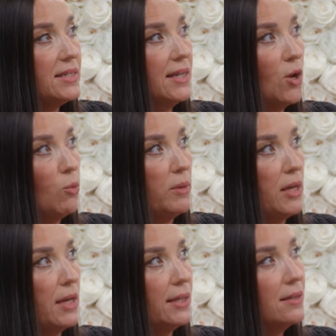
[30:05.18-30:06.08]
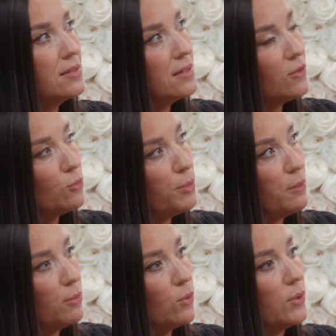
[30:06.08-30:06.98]
did help me and listen to other
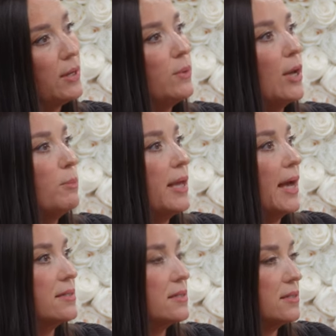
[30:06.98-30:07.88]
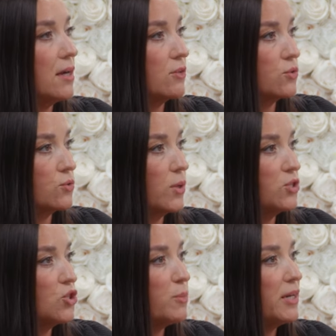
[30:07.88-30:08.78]
people and it would help me ask doctors about
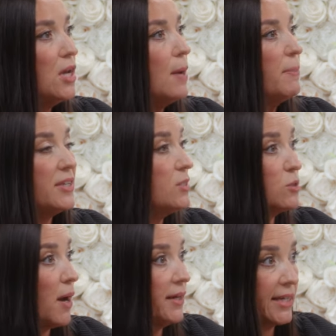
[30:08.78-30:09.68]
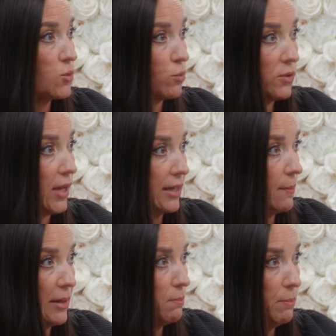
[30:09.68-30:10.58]
questions. Adoption? But, but this is podcasts were like I
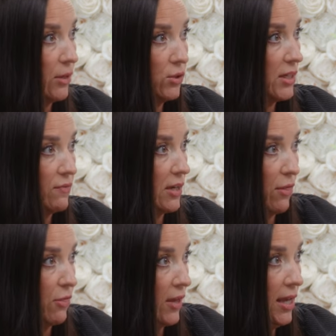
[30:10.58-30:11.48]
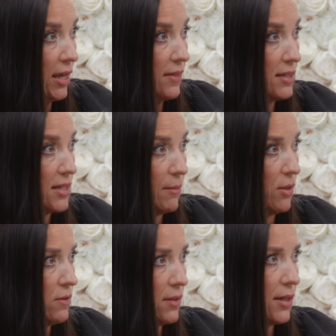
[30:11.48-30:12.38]
mean barely right. even a thing yeah. this time
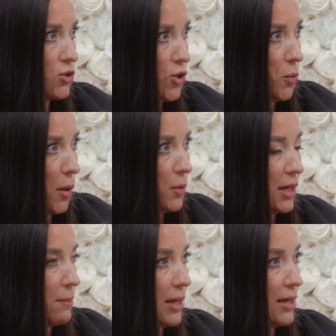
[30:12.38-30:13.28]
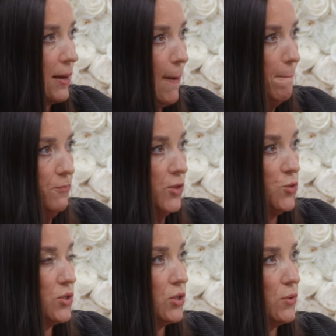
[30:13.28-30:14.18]
other than like Joe Rogan. I mean yeah
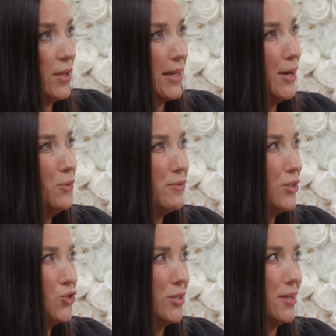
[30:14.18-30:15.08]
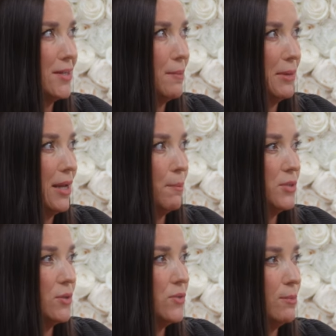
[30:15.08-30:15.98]
this was a new thing and i don't even think she does that many
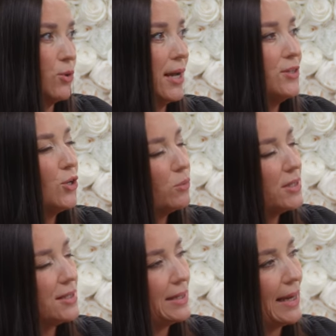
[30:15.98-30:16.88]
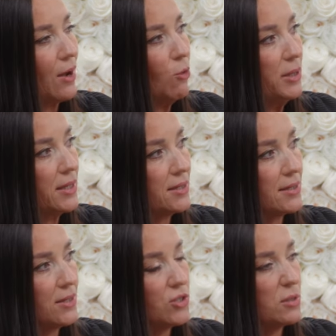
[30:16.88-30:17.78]
episodes anymore and i don't listen now
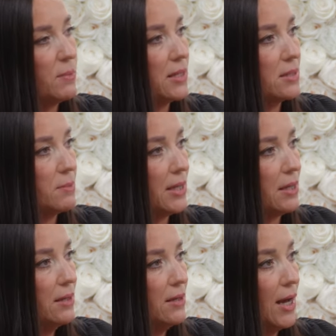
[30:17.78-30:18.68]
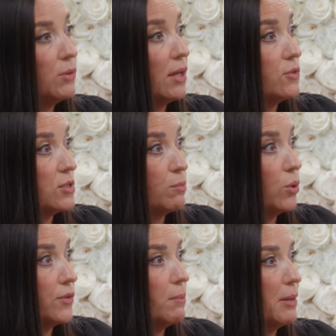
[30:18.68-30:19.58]
because it just makes me i would love to
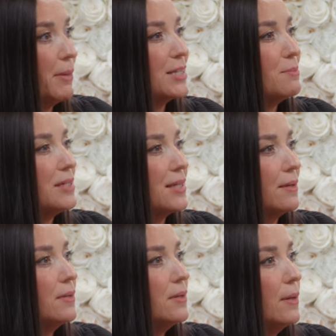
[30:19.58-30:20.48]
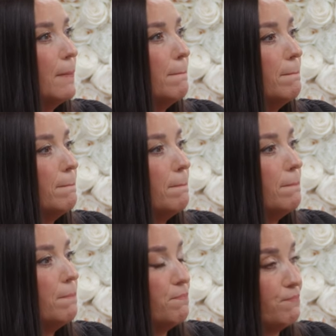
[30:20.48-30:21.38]
support them but it it's makes a, me sad it's on
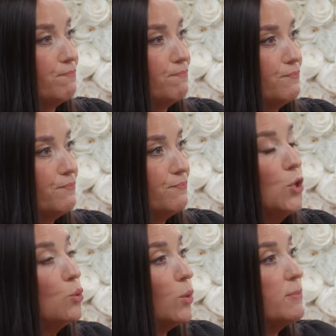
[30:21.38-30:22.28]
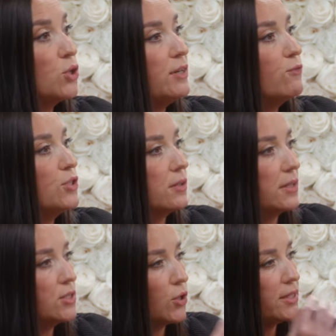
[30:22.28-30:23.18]
adoption mm-hmm. okay no well i'm sorry
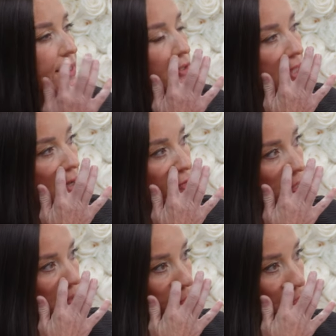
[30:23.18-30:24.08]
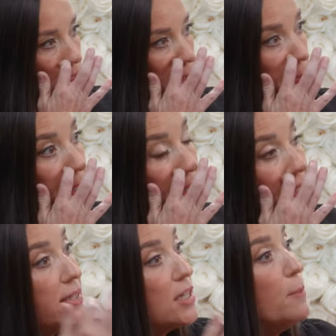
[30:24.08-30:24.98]
infertility oh, sorry infertility. sarah's laughter's infertility okay. but it
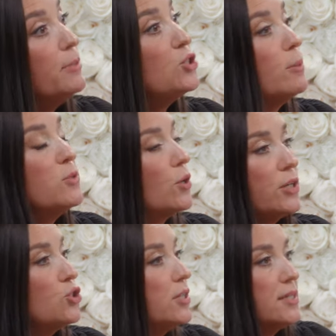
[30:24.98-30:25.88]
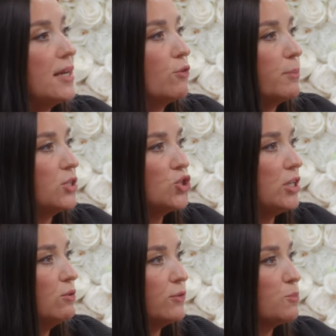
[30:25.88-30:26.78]
does but she, i'm sorry she does everybody she
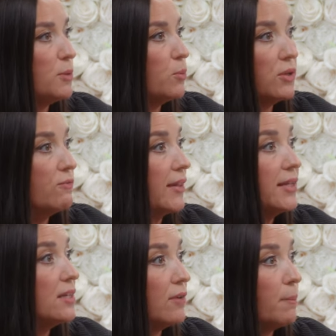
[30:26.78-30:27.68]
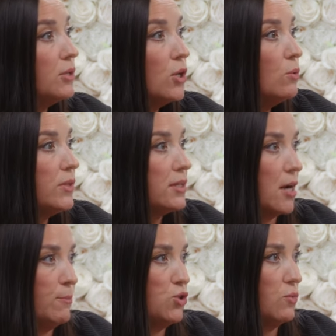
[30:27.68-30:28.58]
interviews people that yeah. finally give up and go the
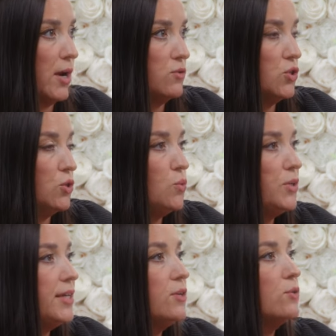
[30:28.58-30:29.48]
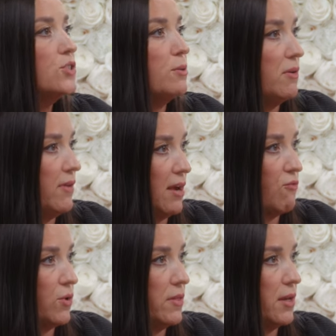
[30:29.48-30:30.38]
adoption mm. route so mm. you hear some of
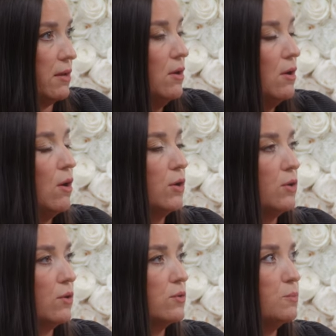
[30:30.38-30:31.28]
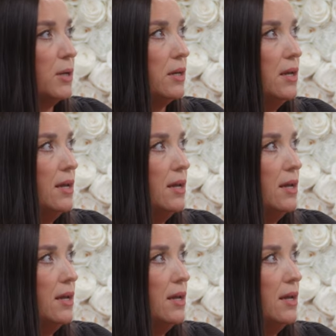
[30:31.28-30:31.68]
everything okay. on hers but